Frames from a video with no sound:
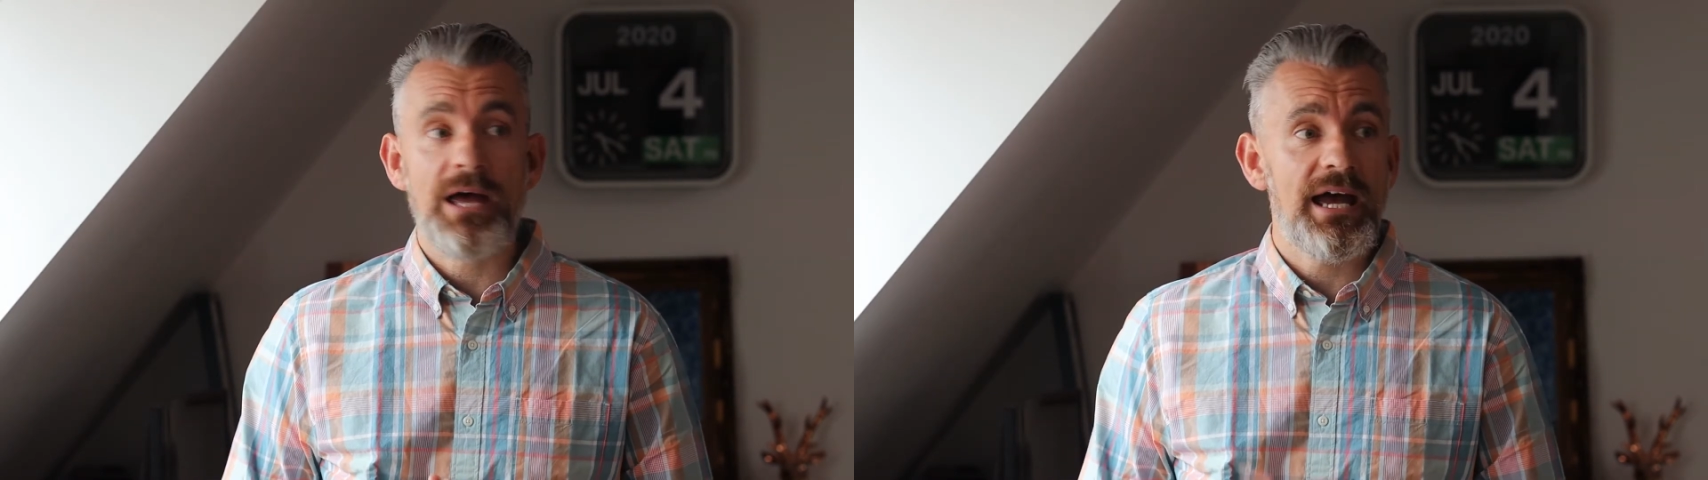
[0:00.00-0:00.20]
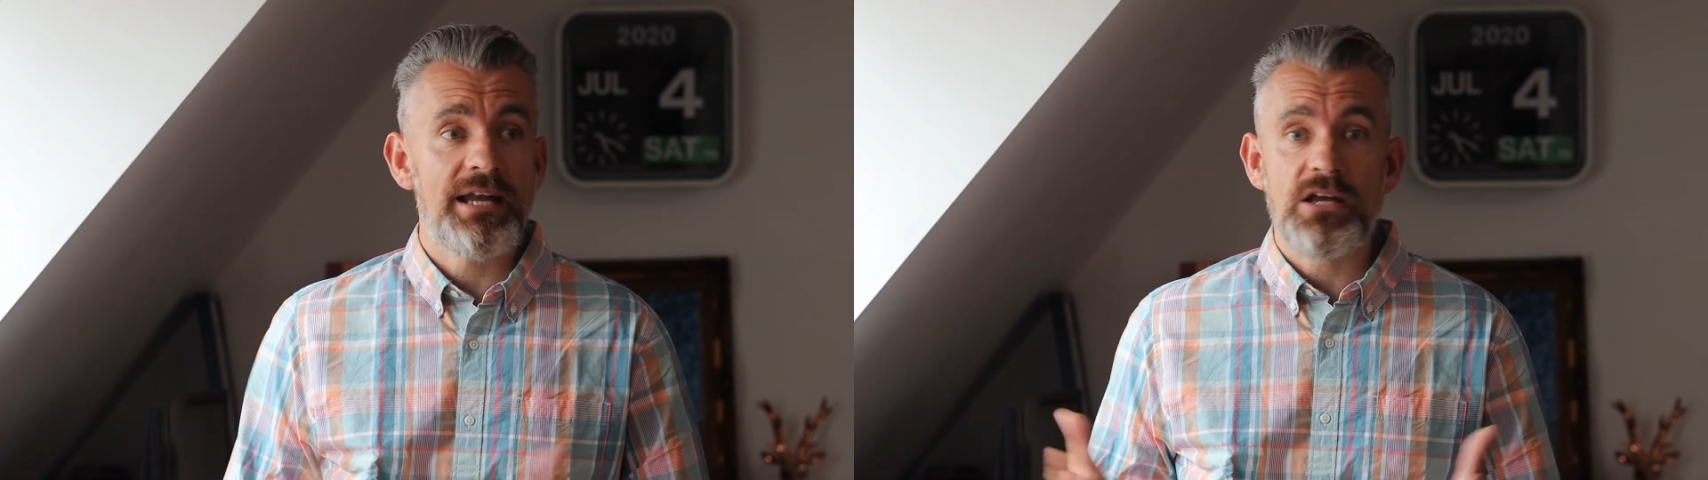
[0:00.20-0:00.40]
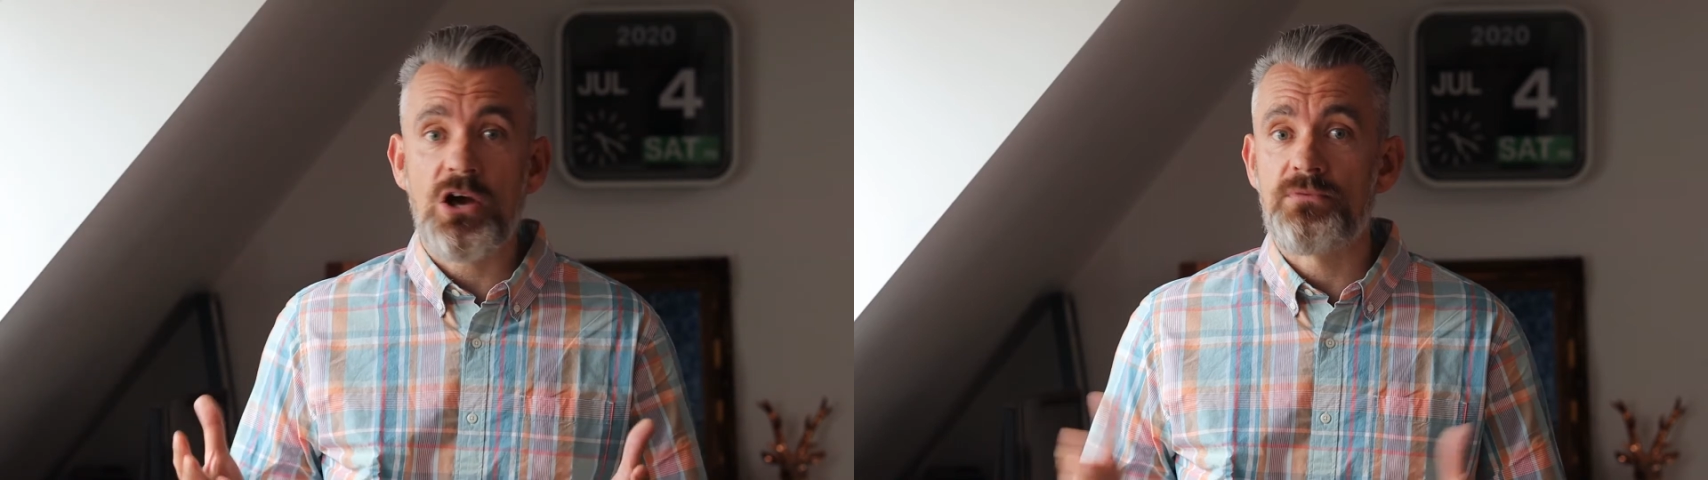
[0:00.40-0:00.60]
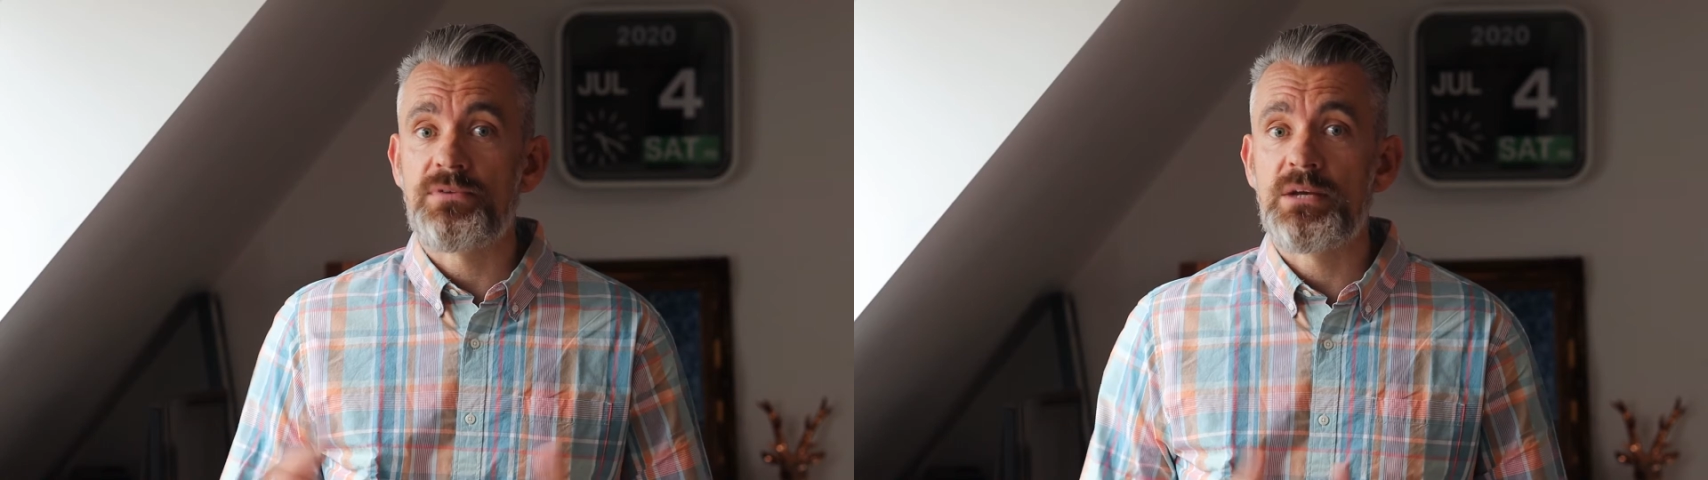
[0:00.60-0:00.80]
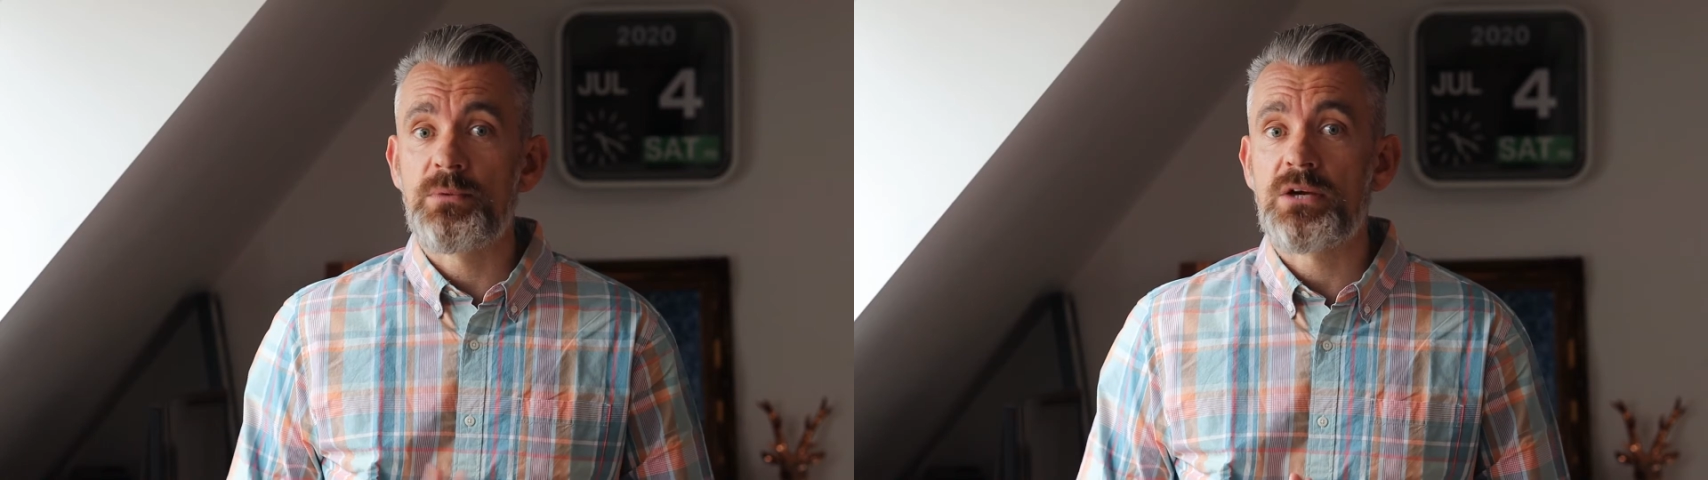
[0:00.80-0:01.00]
and
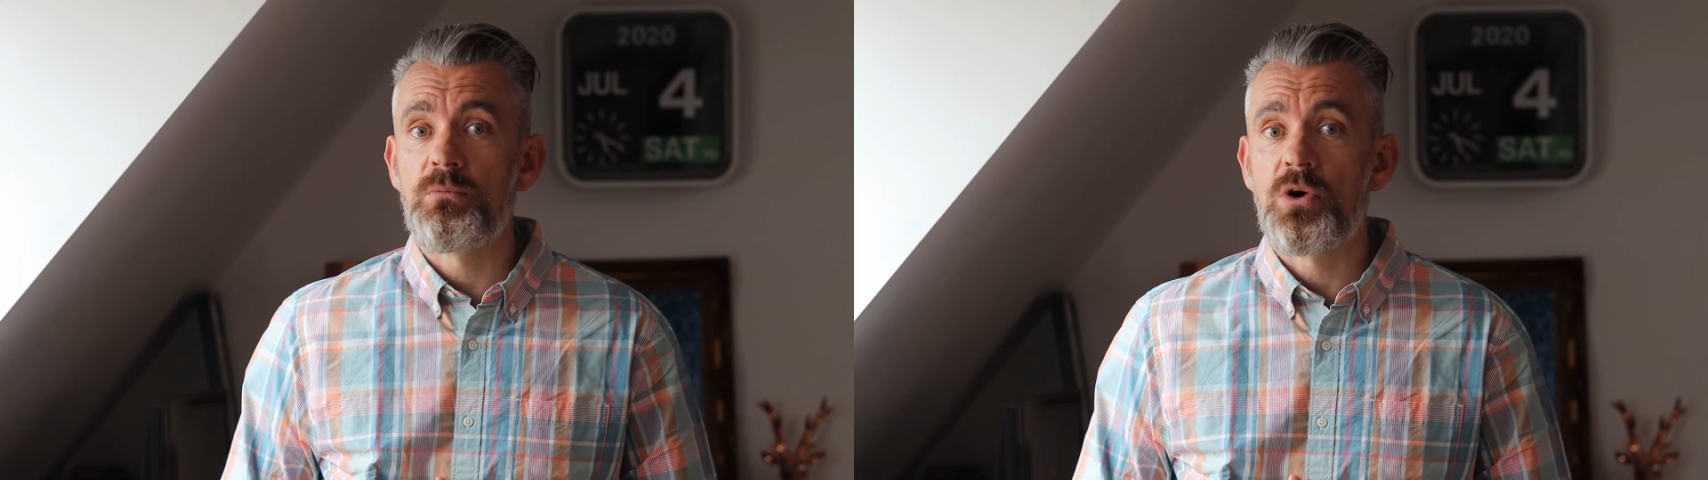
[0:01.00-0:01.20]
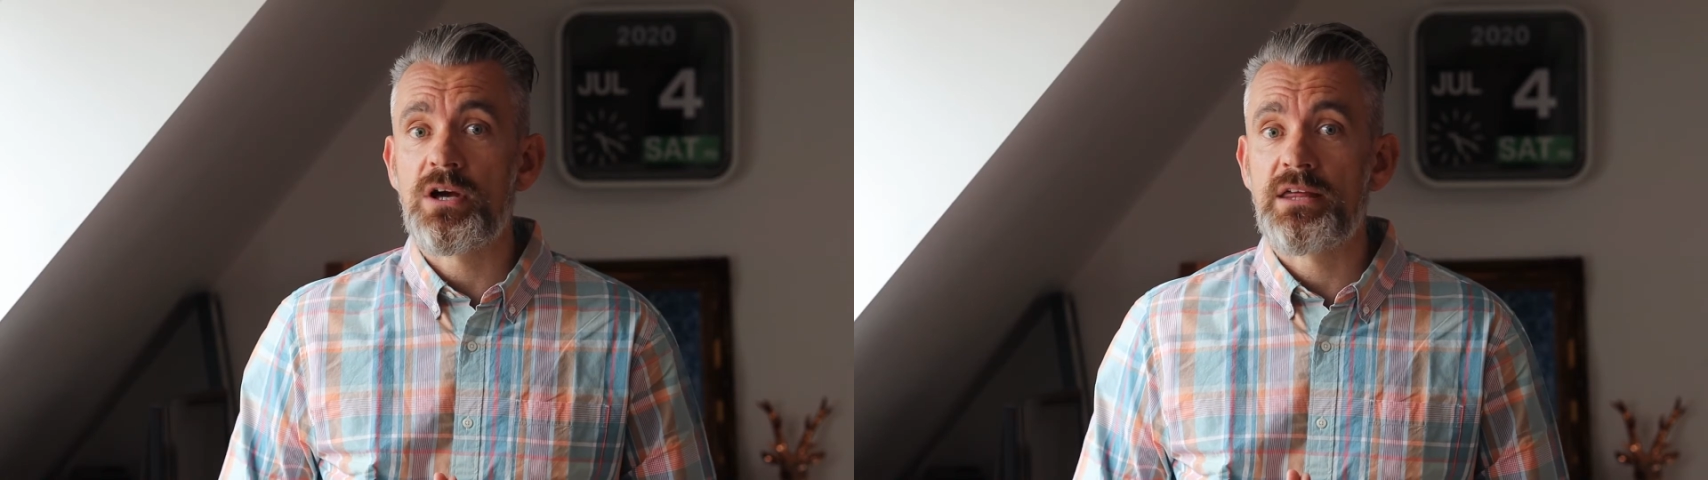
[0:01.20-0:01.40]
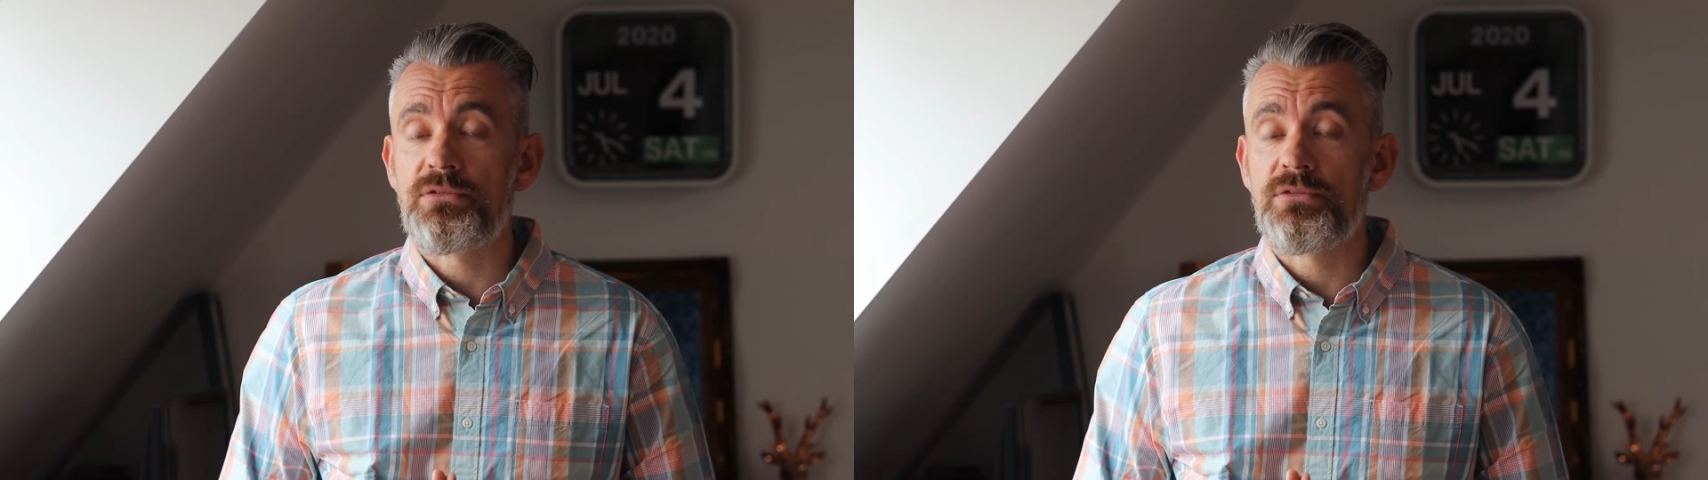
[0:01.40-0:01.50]
hopefully we can work it